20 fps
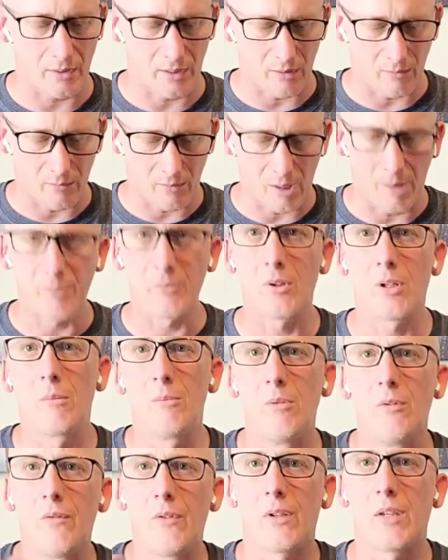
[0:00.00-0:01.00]
Now, I'm going to
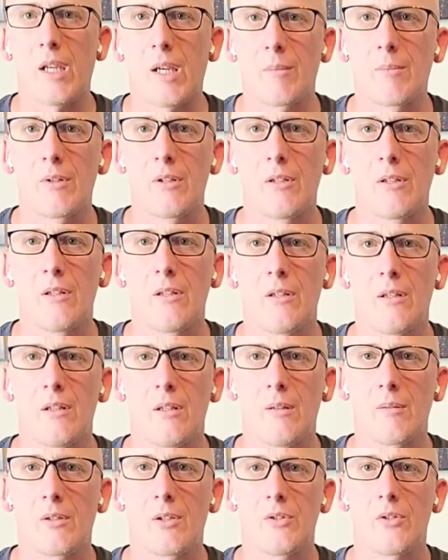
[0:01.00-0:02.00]
move the camera
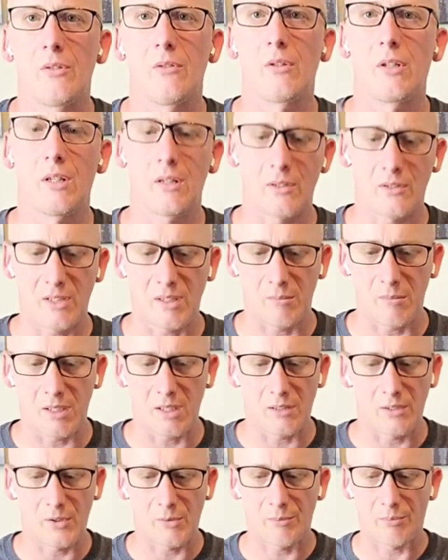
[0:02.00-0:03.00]
because you don't care to see me
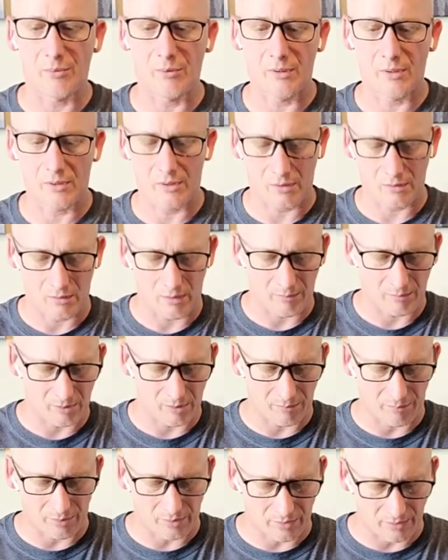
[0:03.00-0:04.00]
at this point. So I'm
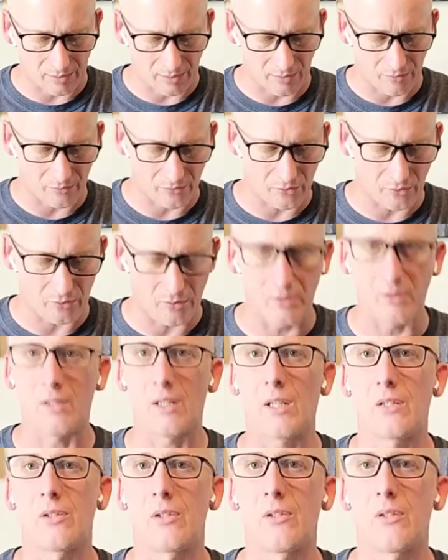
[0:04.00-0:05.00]
going to put it down so you can
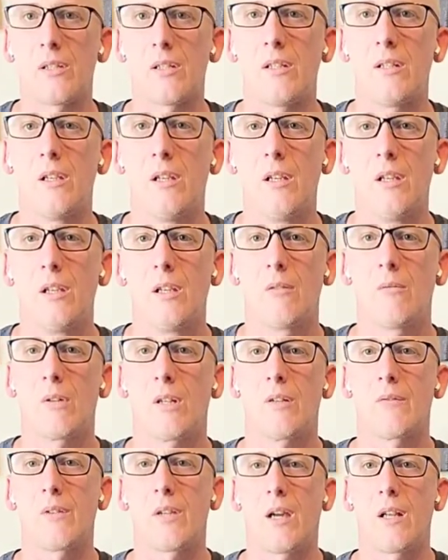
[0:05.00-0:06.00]
actually see
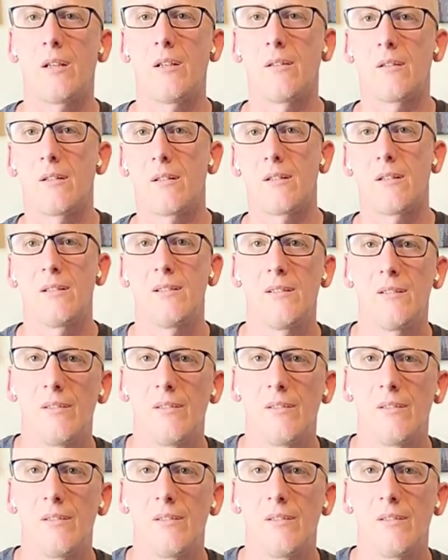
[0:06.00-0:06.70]
what I've got here. All right.